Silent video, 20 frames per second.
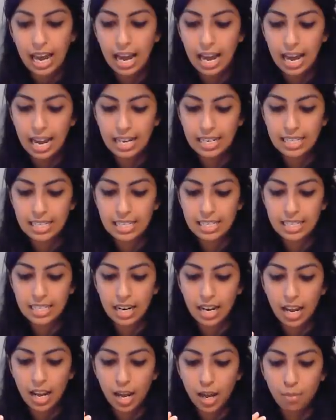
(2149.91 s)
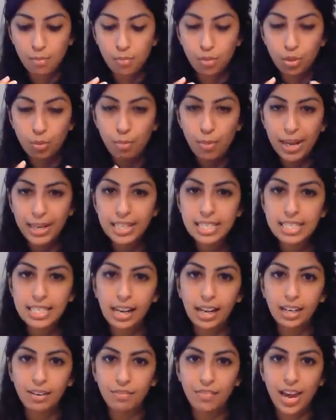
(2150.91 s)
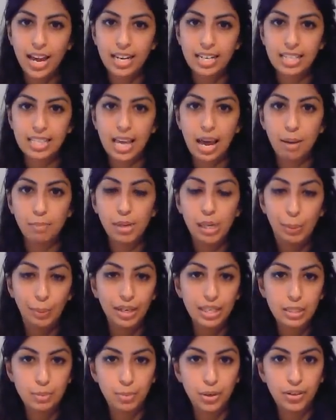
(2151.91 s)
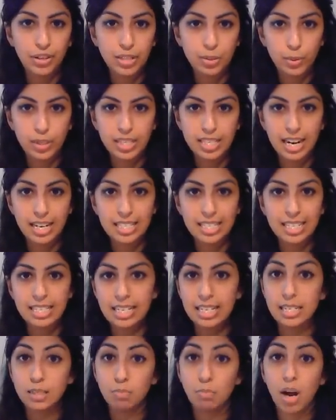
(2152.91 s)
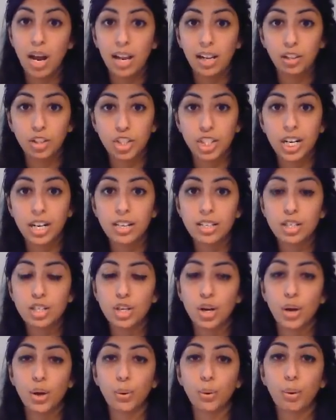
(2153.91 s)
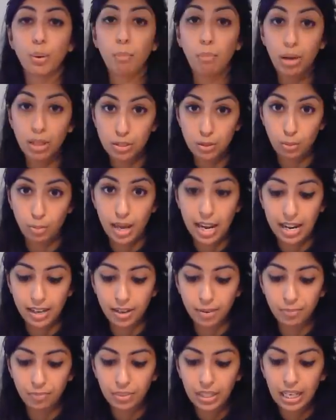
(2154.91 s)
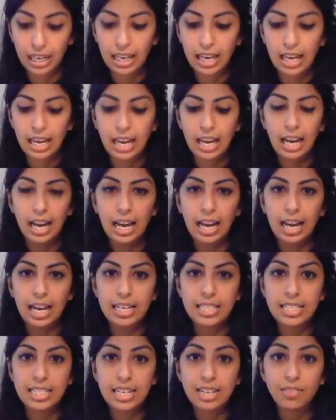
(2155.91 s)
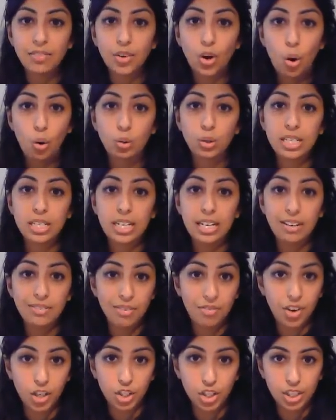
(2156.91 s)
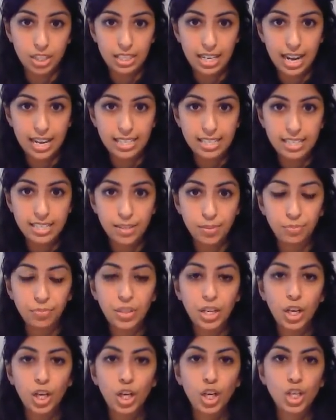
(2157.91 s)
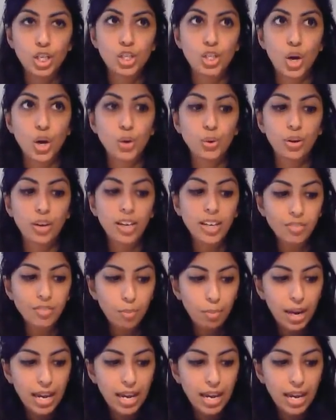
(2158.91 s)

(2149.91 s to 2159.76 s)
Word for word: And um, the main side effect that people experience with statins is myalgia, so muscle pain, and even altered liver function tests. So if a